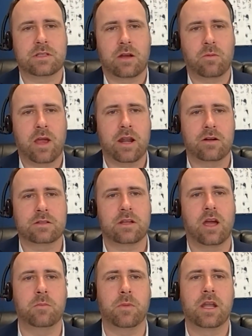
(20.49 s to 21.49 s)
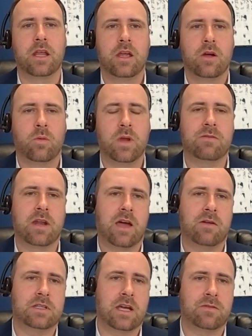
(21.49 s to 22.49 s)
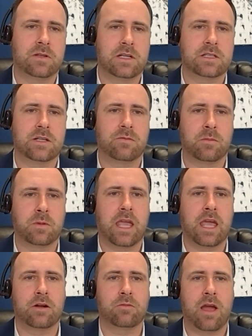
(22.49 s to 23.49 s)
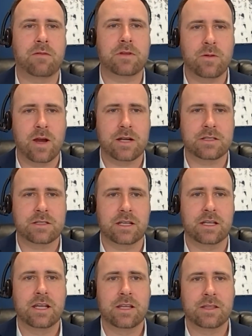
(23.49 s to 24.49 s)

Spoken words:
I ran out of time, but we even have a definition from the Canada Revenue Agency